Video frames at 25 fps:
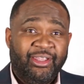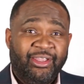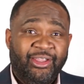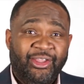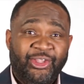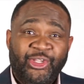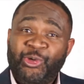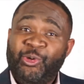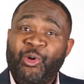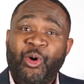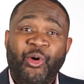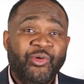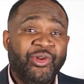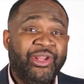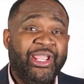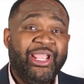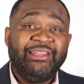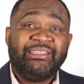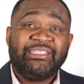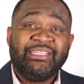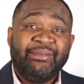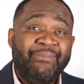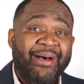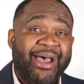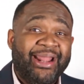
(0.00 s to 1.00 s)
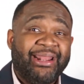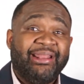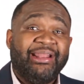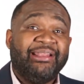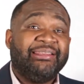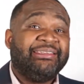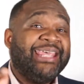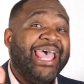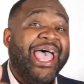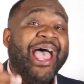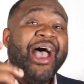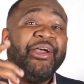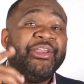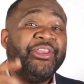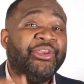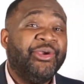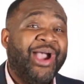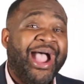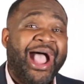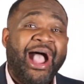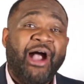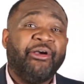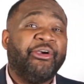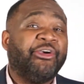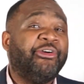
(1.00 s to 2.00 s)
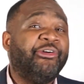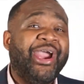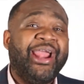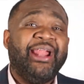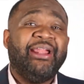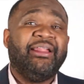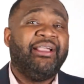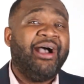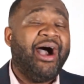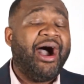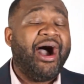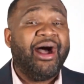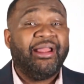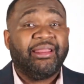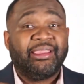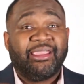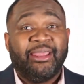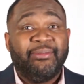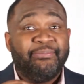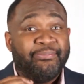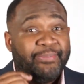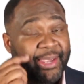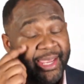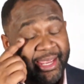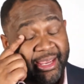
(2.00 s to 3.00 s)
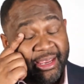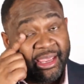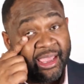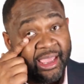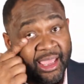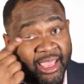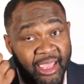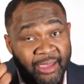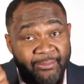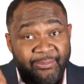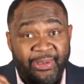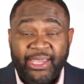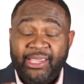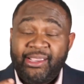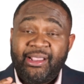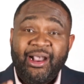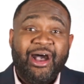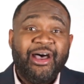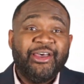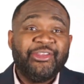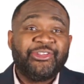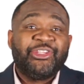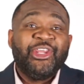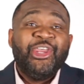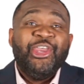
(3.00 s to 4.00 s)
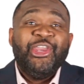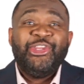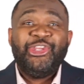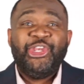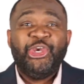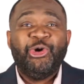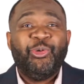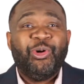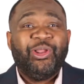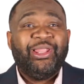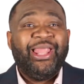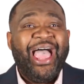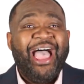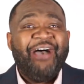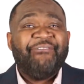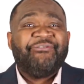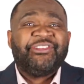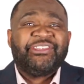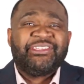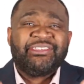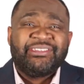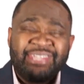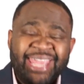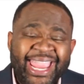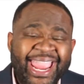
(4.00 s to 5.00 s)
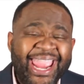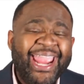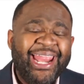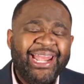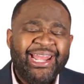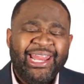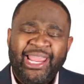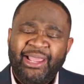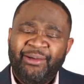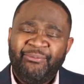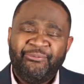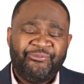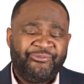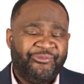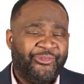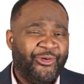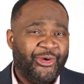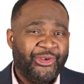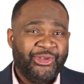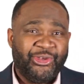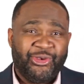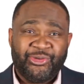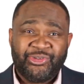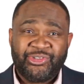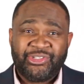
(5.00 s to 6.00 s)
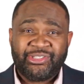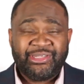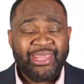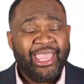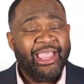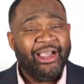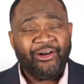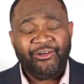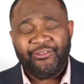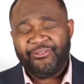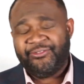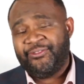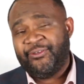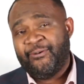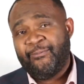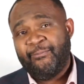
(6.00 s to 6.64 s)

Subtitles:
You won't need somebody to tell you how great God can be, because you will have seen him for yourself.